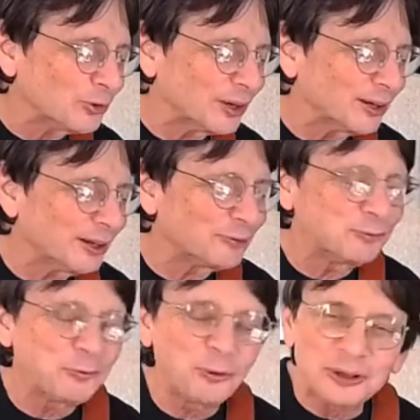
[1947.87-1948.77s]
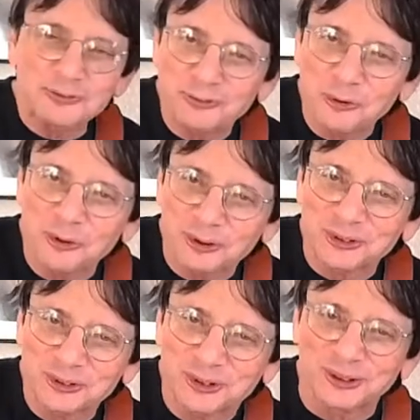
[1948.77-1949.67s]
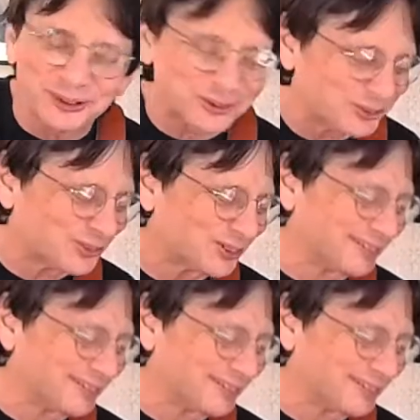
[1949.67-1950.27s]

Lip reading: Jan had 44 skirts.